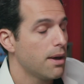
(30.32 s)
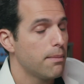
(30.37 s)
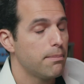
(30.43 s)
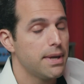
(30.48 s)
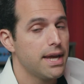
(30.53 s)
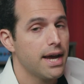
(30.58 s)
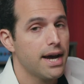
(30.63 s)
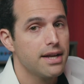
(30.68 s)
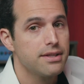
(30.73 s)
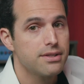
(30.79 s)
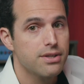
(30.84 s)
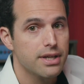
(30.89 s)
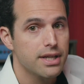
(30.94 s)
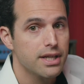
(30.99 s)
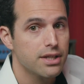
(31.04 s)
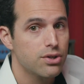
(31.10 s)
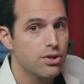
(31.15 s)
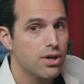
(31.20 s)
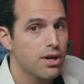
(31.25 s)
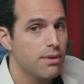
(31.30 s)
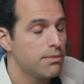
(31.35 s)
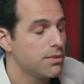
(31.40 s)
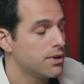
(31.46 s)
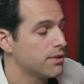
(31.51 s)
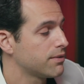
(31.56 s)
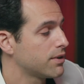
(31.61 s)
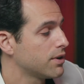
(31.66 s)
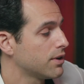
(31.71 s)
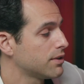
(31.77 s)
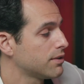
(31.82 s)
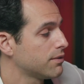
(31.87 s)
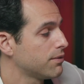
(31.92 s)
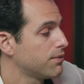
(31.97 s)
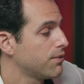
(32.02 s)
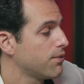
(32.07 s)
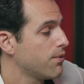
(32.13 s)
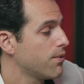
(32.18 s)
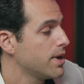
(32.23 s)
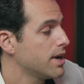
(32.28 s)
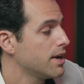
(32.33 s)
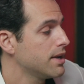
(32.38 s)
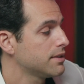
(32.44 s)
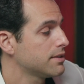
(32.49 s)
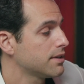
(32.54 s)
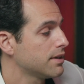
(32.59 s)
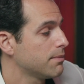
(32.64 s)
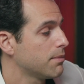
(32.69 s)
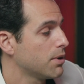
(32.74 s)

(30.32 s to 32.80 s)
Behind the eardrum, you've got three little